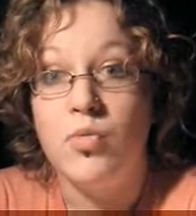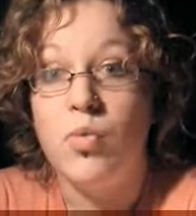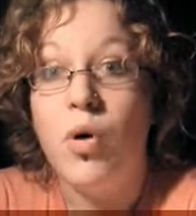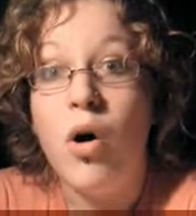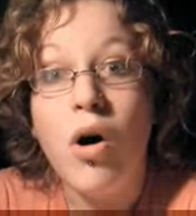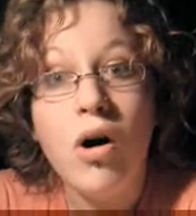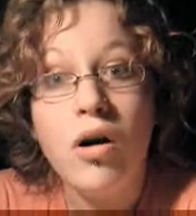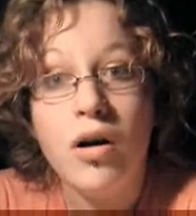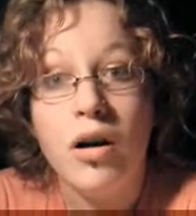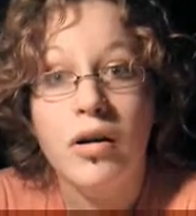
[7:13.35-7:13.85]

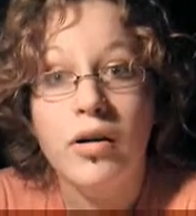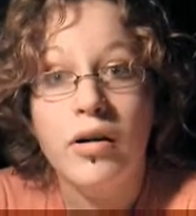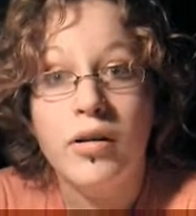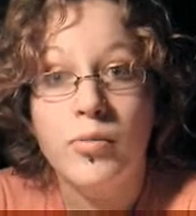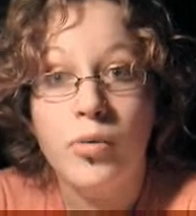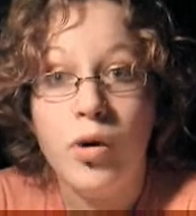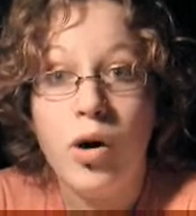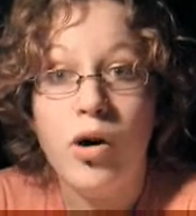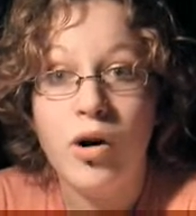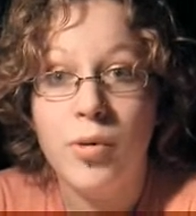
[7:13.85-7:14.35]

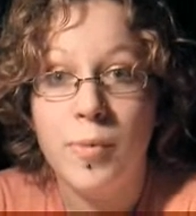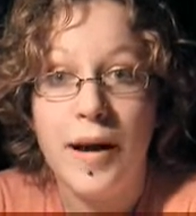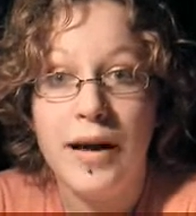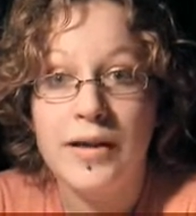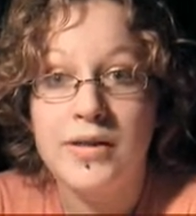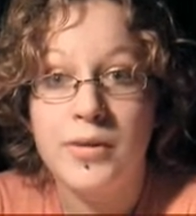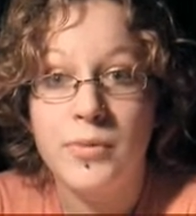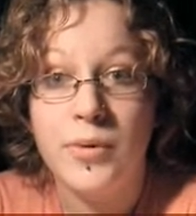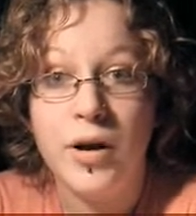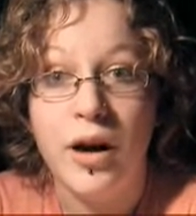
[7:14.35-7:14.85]
Walk
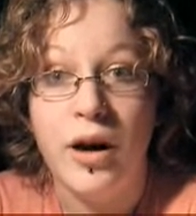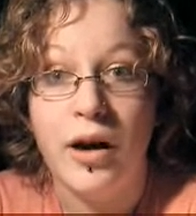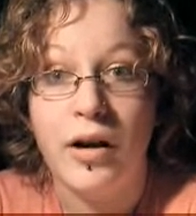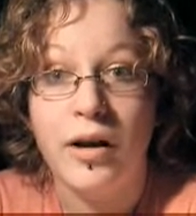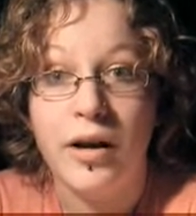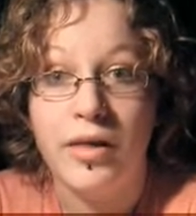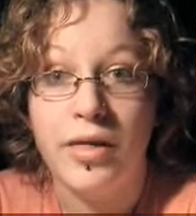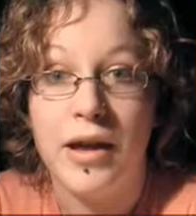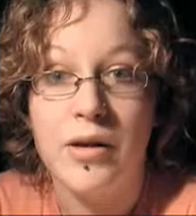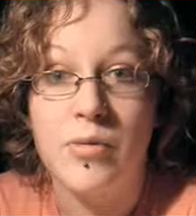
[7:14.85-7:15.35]
back to
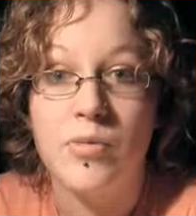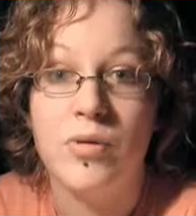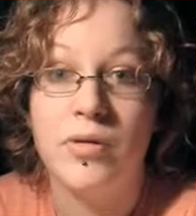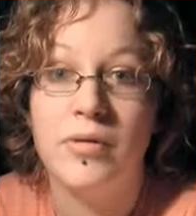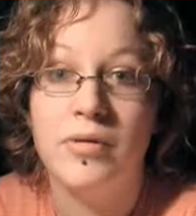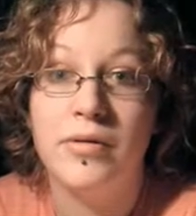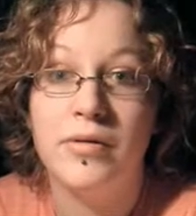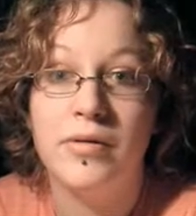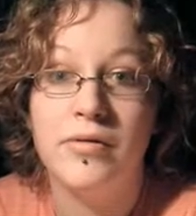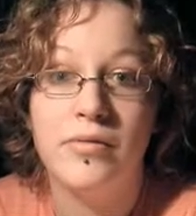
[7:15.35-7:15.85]
work, and then,
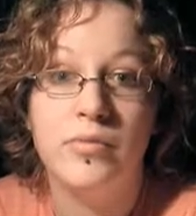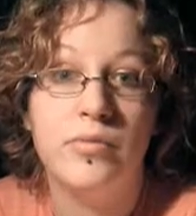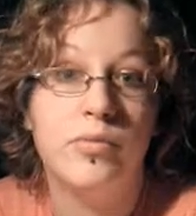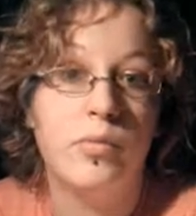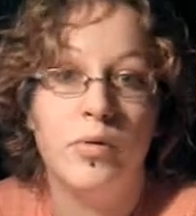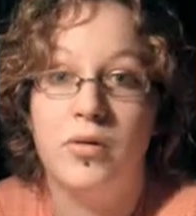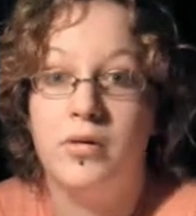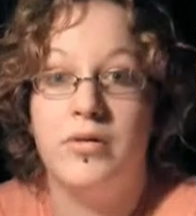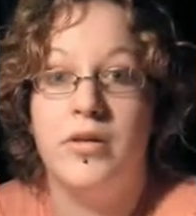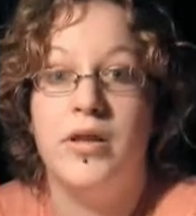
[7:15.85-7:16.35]

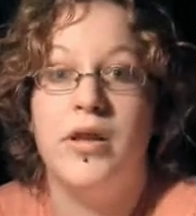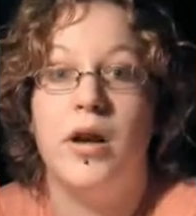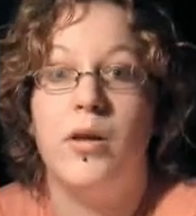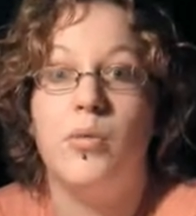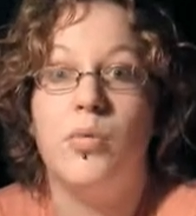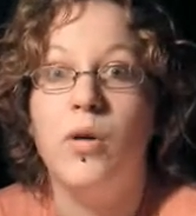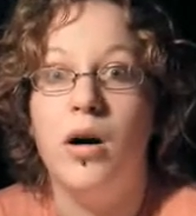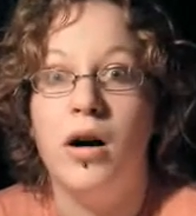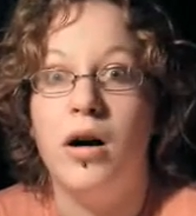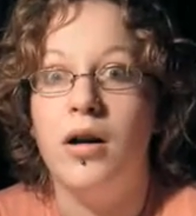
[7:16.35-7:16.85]
you
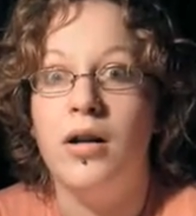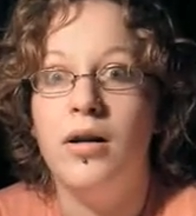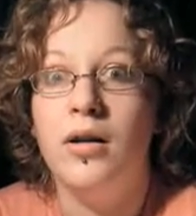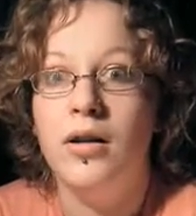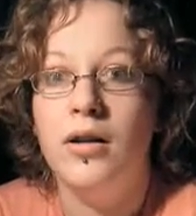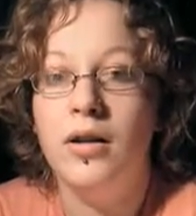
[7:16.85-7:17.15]
know, what?